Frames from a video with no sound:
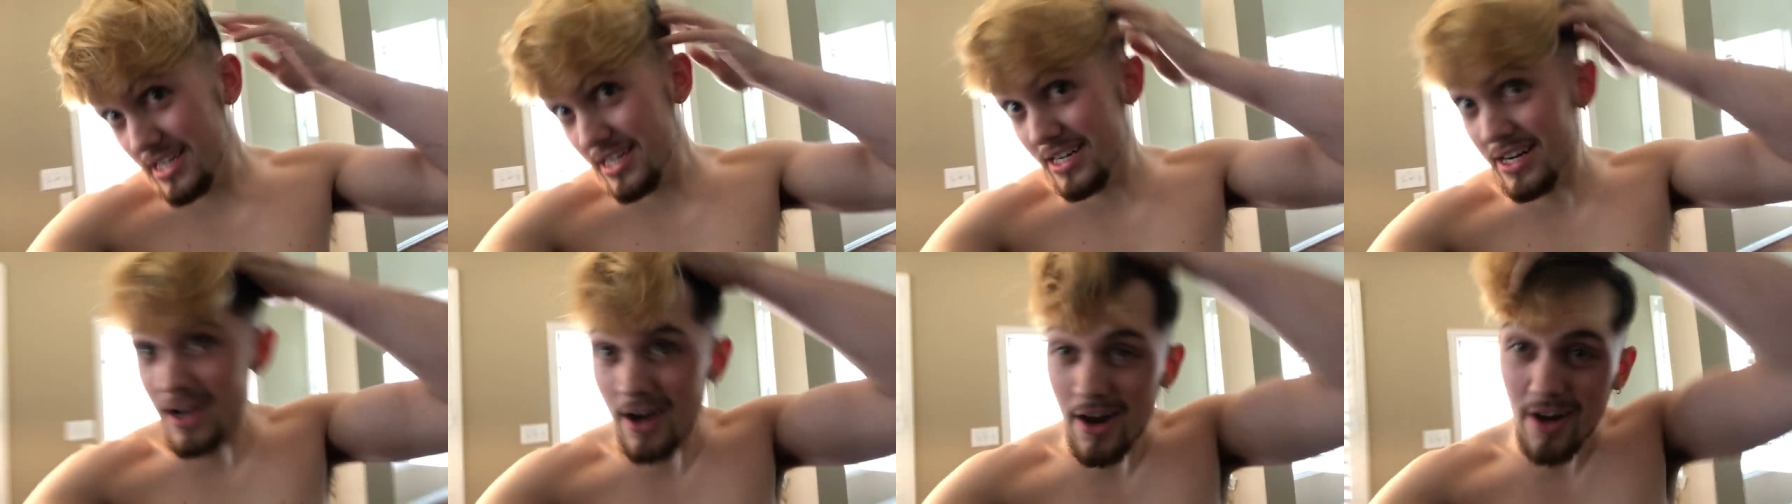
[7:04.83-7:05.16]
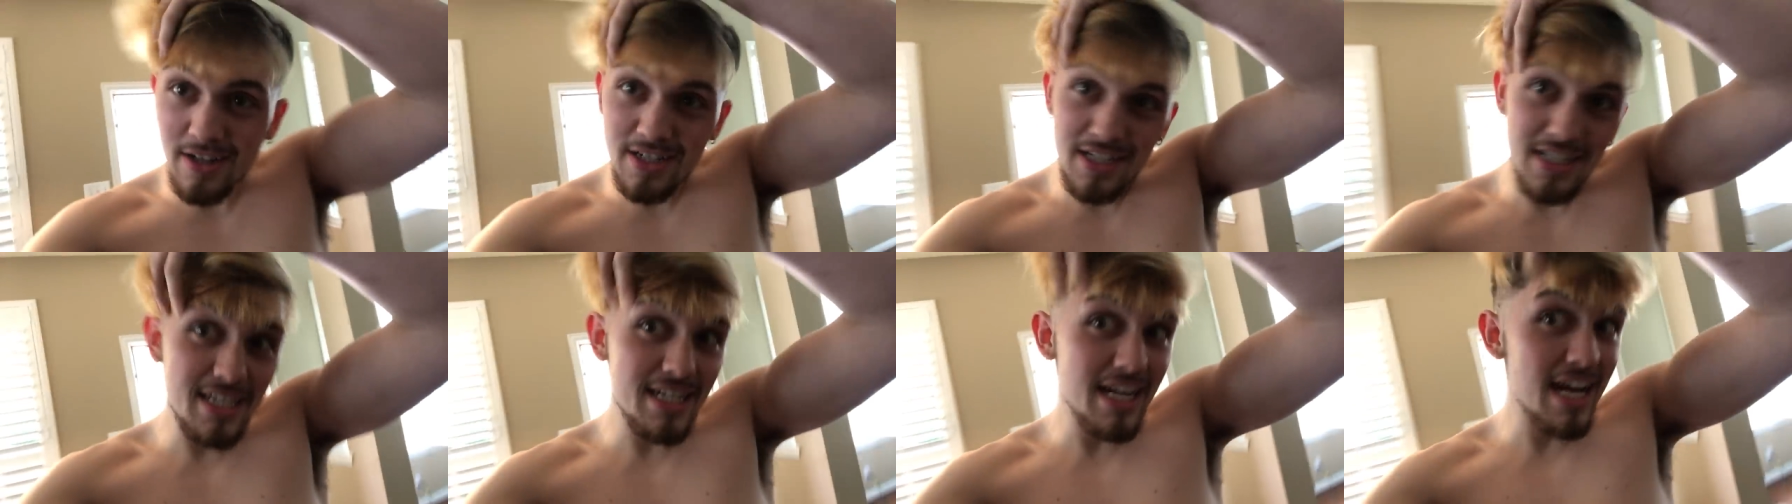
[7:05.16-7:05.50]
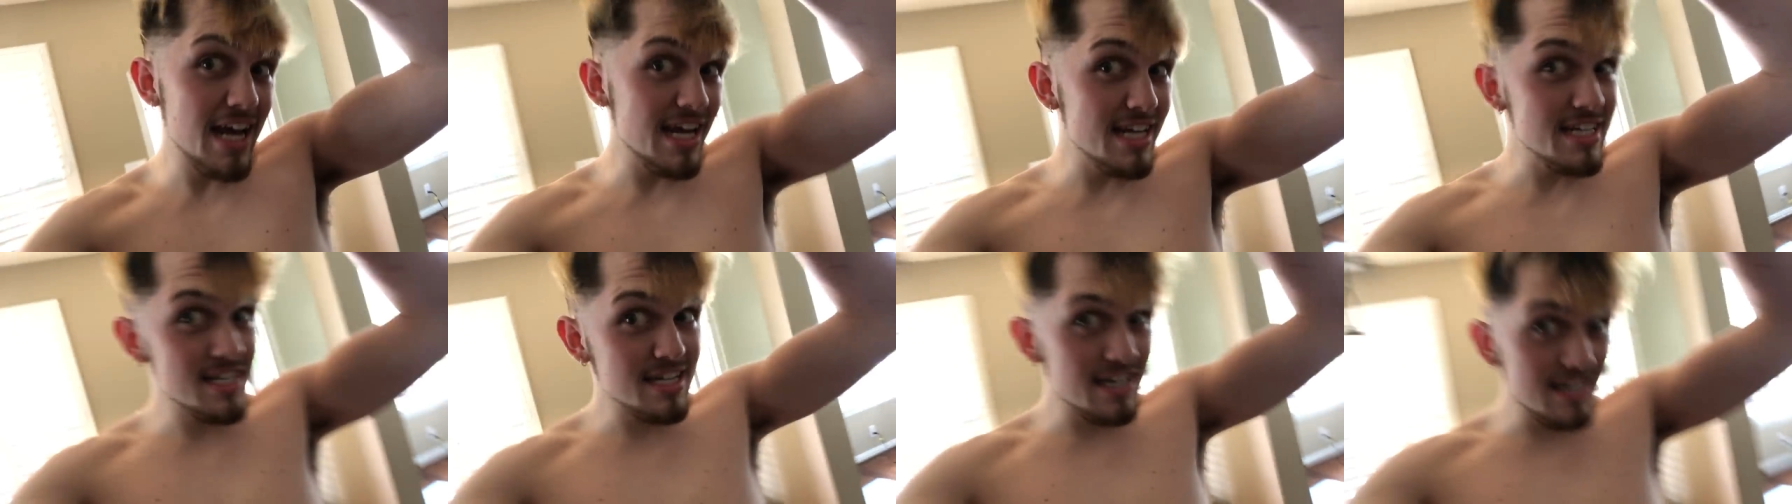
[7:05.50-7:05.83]
You know, OG
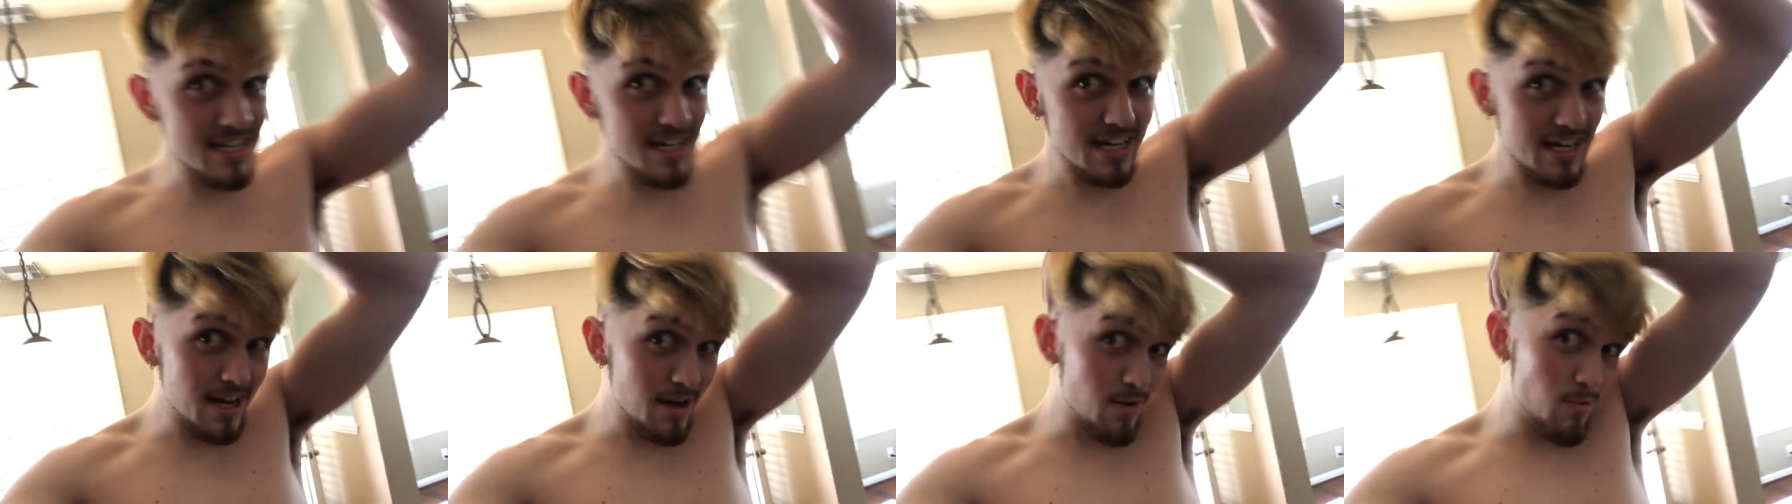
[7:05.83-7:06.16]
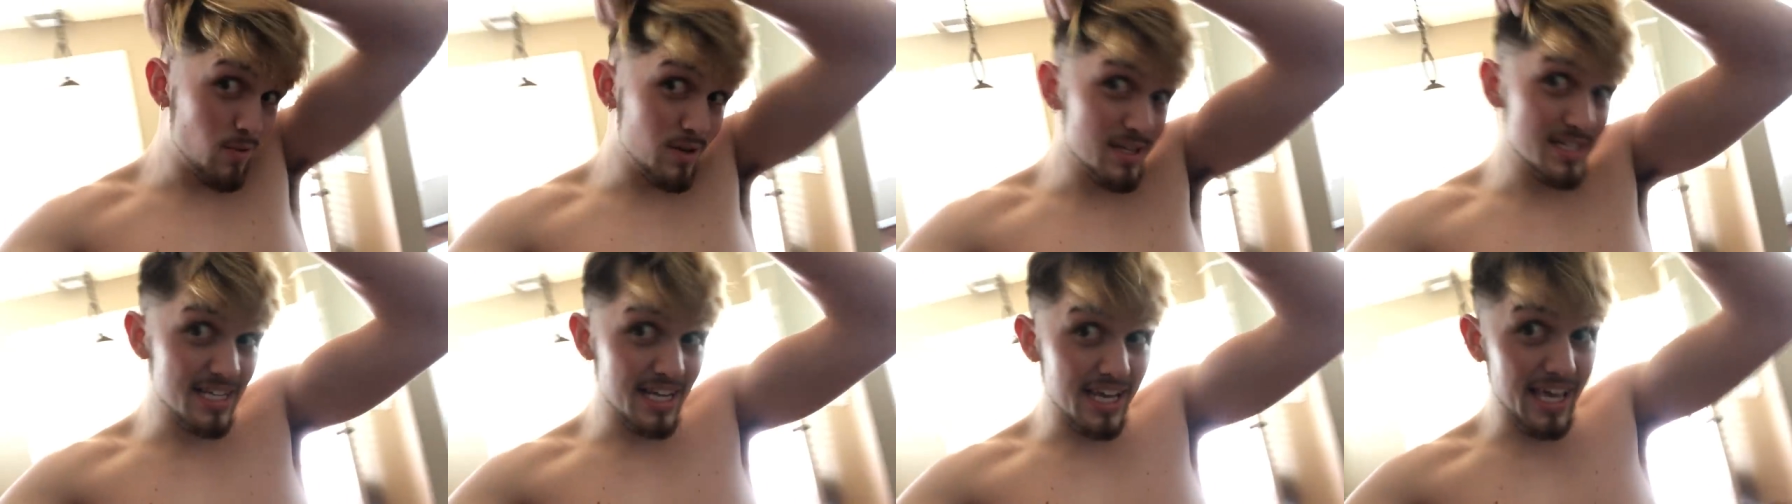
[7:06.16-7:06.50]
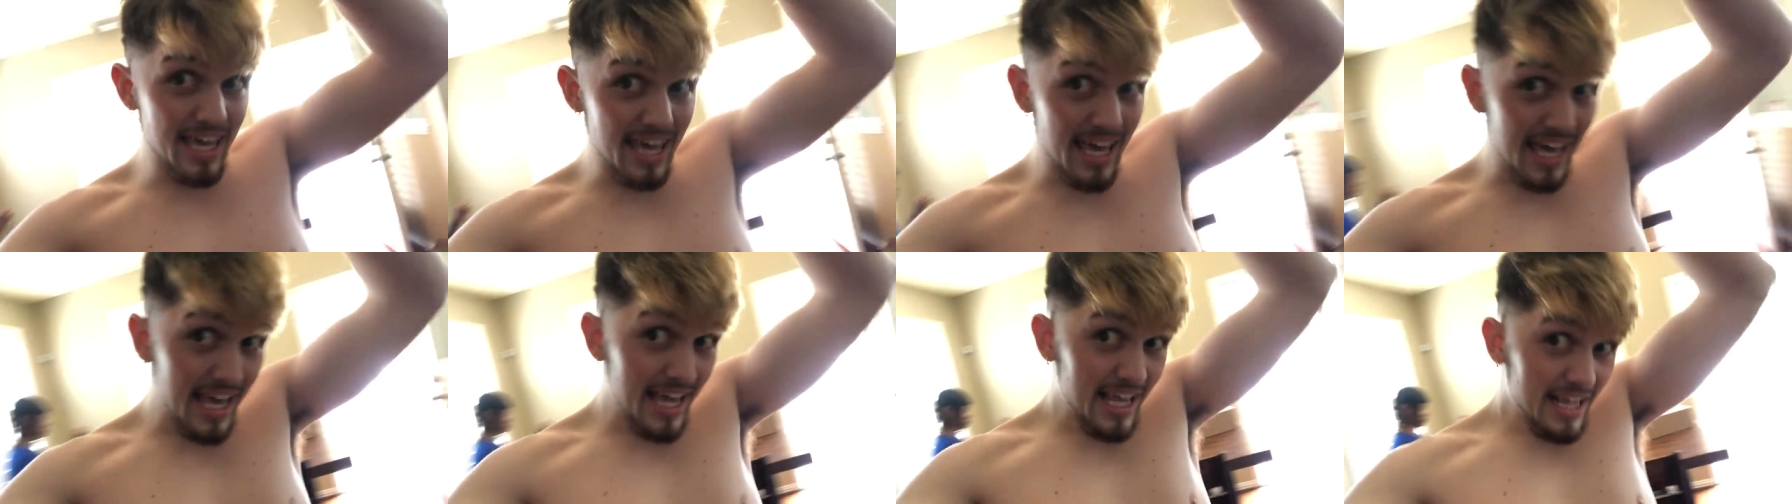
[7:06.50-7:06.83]
Jazz cooked it up once
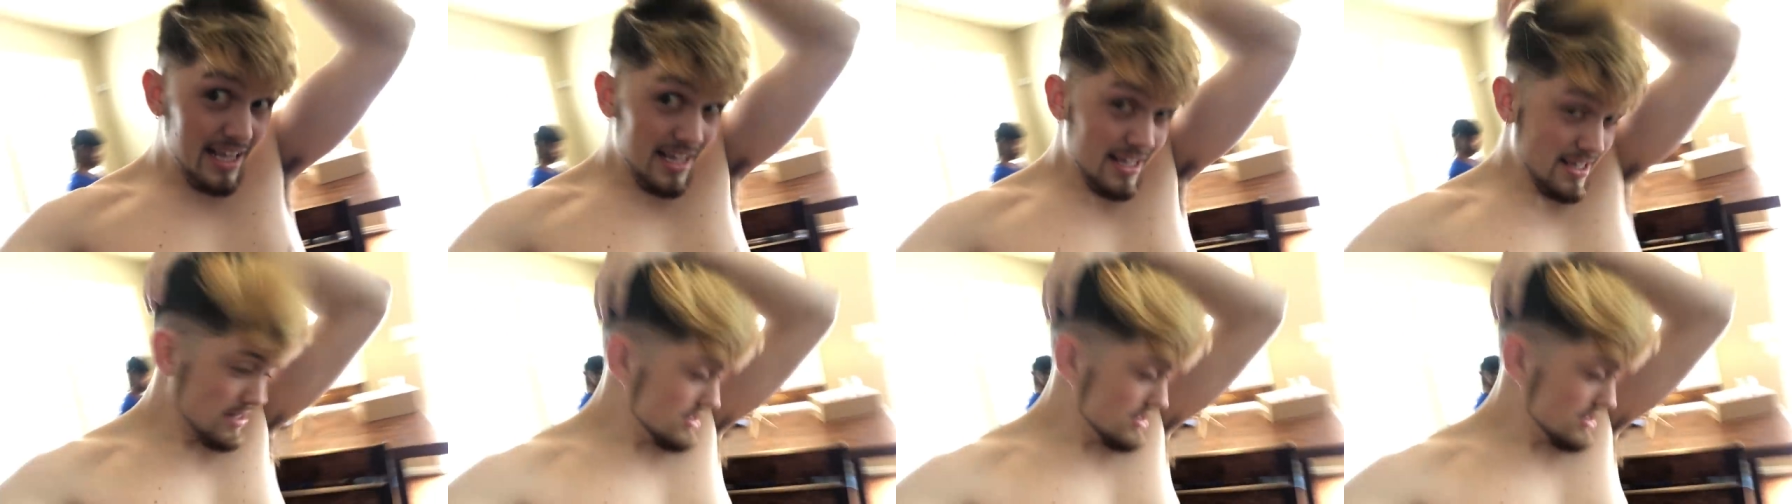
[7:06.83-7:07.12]
again.